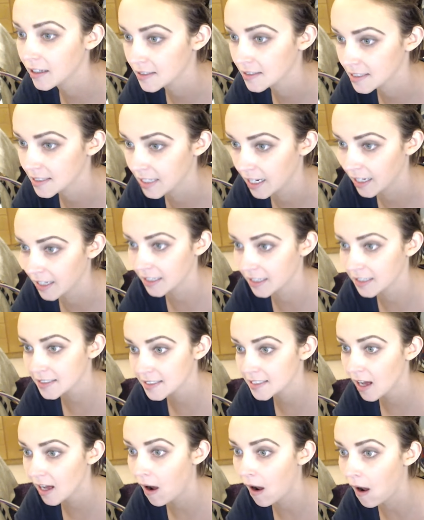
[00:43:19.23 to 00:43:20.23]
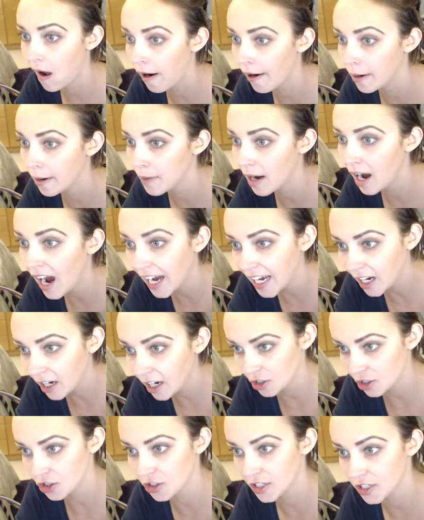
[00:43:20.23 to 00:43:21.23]
says, "Hi
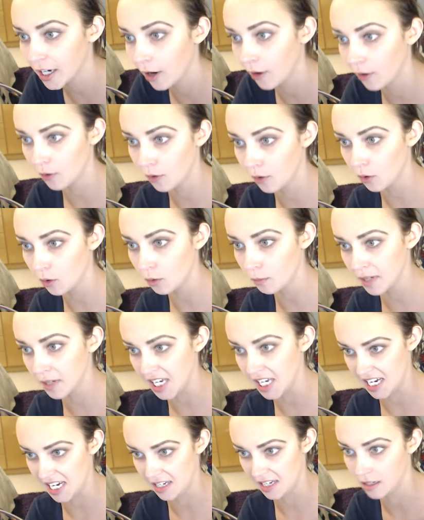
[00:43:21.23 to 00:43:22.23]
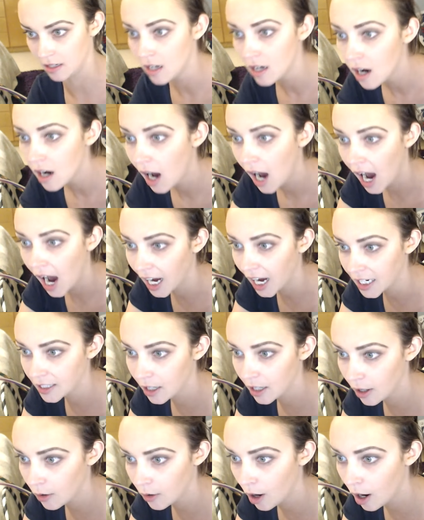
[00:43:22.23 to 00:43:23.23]
Audrey, oh Ben, I
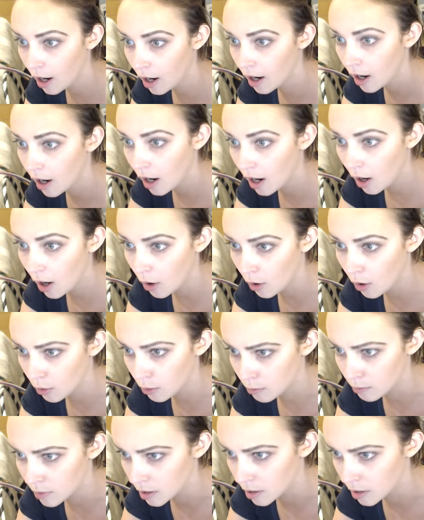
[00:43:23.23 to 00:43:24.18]
know home.